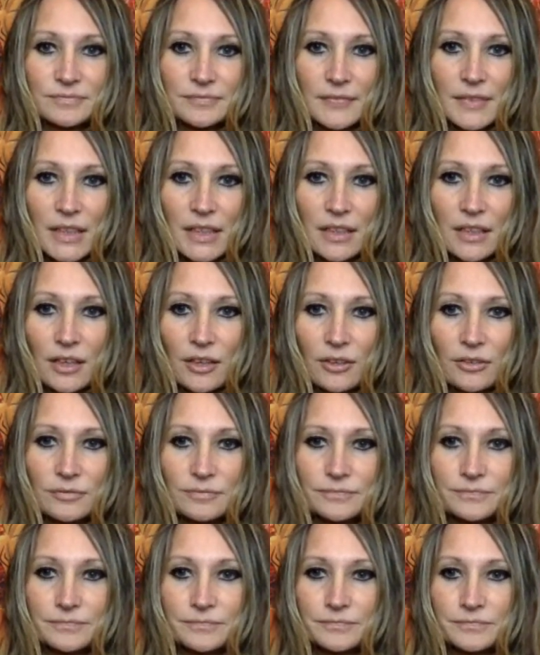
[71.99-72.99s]
you know.
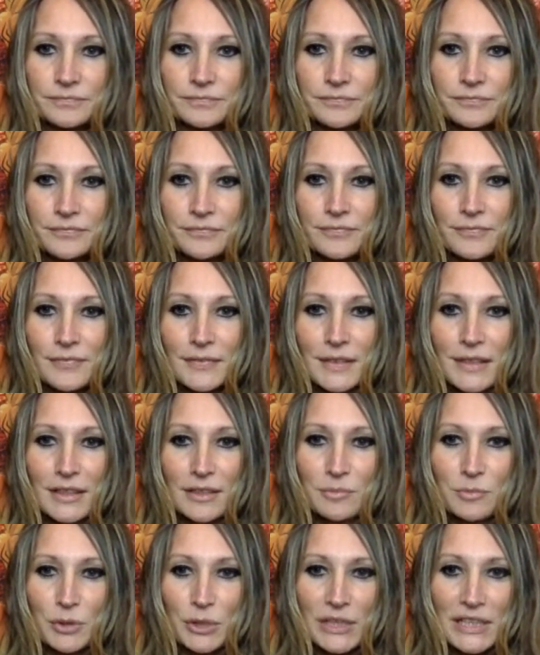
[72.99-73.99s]
Good
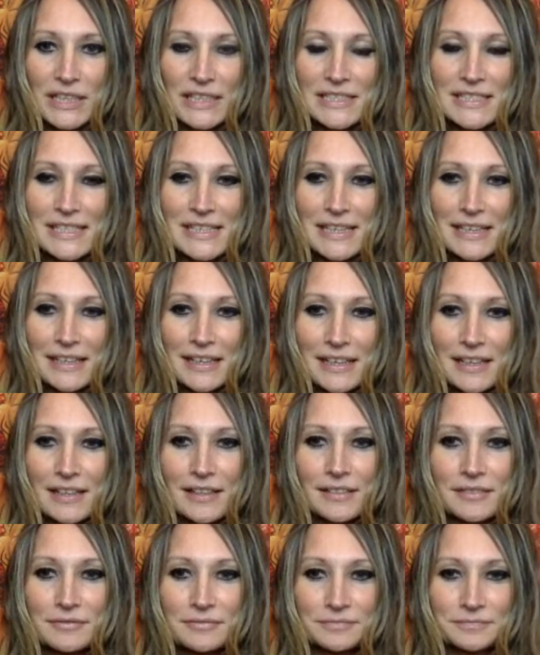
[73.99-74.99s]
morning, Dina.